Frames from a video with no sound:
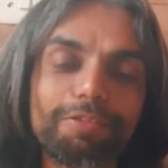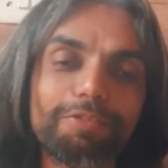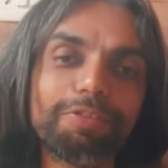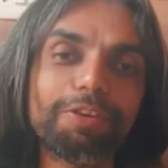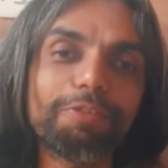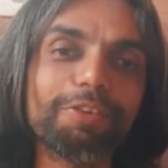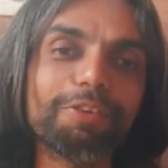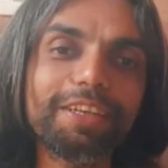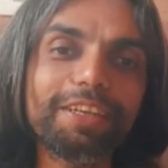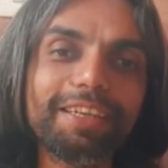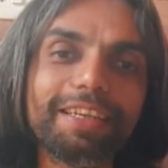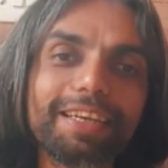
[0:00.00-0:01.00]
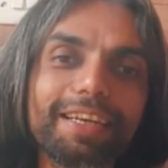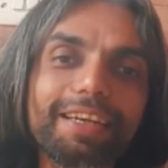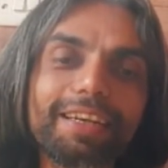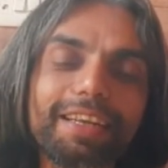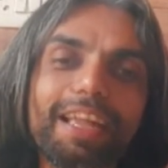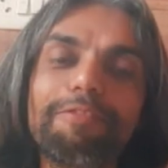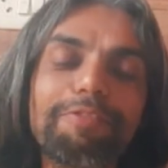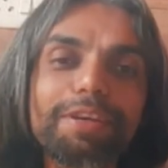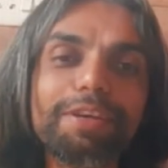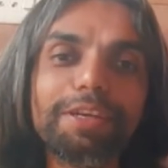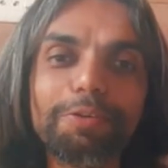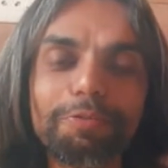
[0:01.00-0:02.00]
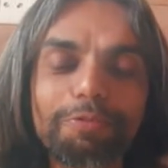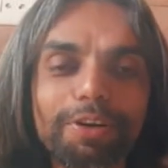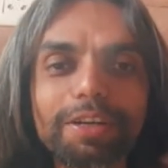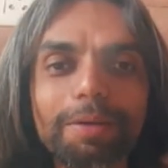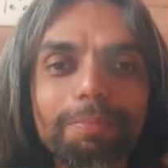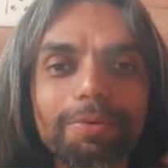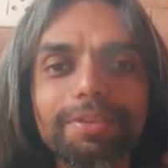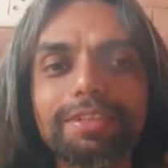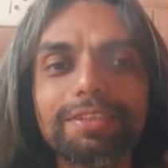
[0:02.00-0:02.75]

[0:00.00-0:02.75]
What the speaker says: That's one of our regret, and we need to work